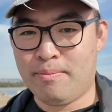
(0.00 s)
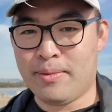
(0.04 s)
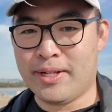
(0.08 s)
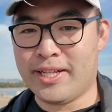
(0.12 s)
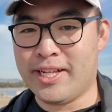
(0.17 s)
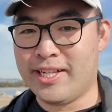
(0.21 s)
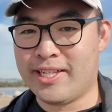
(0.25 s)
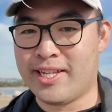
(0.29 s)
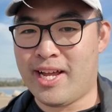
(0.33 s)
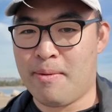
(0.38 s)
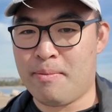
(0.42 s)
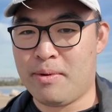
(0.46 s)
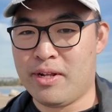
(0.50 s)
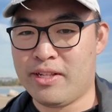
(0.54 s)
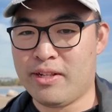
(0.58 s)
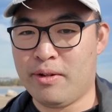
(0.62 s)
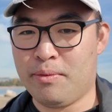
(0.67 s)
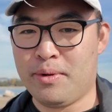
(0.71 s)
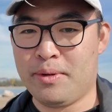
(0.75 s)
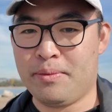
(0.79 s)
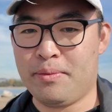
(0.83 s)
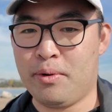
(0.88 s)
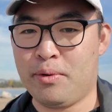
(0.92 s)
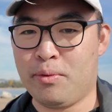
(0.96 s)
but this time there's a
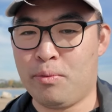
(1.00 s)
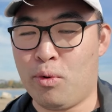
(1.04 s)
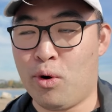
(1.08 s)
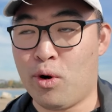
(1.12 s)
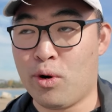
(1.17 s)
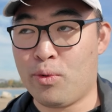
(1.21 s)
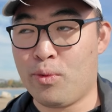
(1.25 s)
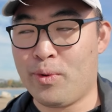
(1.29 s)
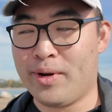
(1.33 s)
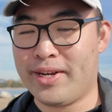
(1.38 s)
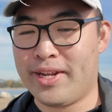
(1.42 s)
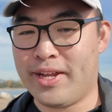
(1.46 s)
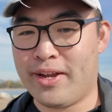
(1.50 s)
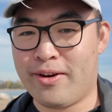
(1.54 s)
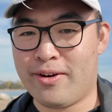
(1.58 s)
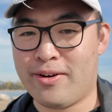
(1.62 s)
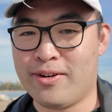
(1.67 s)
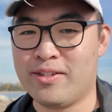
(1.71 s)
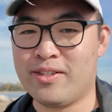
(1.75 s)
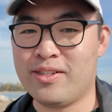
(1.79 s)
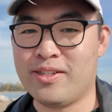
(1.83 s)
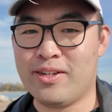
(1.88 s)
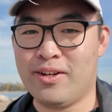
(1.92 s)
little bit more windier.